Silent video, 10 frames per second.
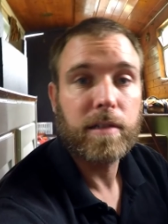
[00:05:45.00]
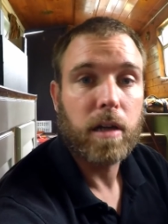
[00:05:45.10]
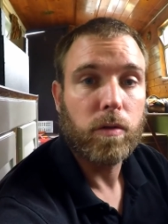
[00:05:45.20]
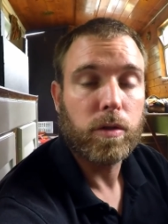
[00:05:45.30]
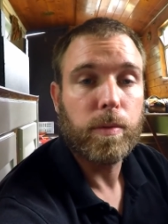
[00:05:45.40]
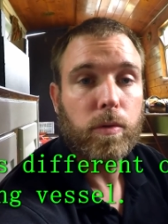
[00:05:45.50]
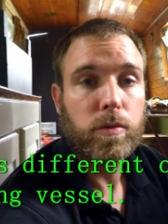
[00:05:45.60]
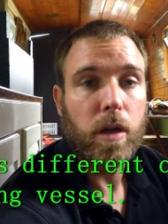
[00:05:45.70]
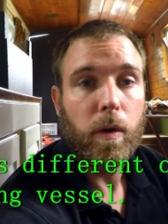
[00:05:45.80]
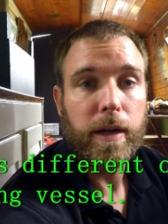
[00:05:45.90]
closable,
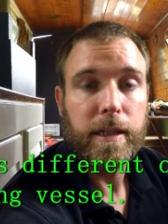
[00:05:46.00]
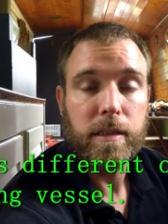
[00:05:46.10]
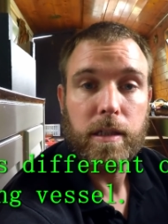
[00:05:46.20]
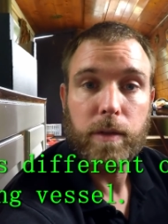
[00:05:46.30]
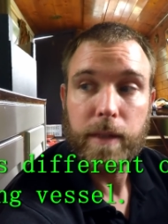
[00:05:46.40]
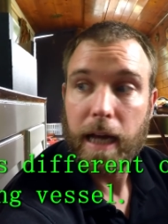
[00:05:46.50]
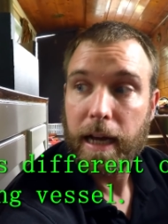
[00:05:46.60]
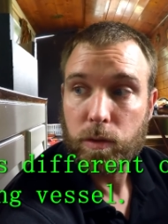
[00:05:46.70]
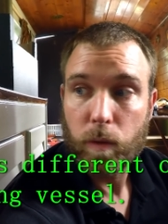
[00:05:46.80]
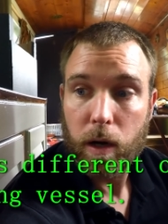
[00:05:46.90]
so I need to deal with that
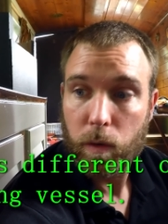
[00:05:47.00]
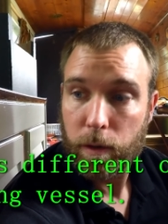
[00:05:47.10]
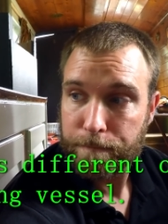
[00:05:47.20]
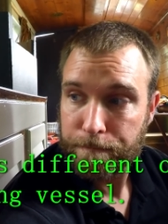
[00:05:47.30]
as well.